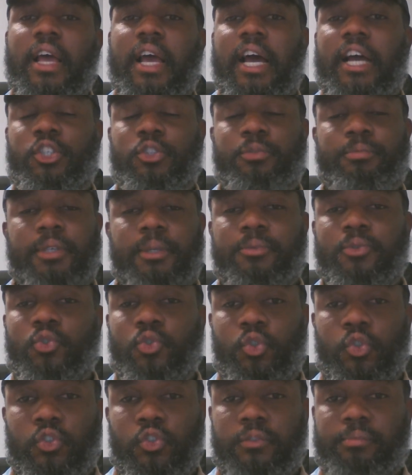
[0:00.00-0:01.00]
I should be able to
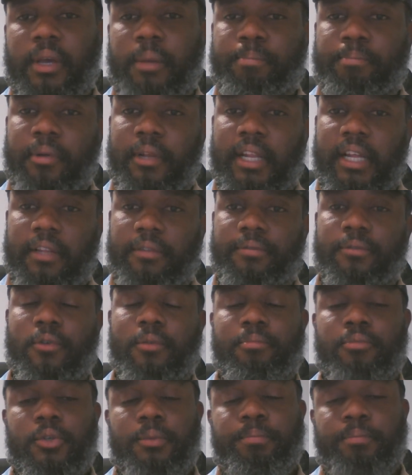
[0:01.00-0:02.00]
use my platform both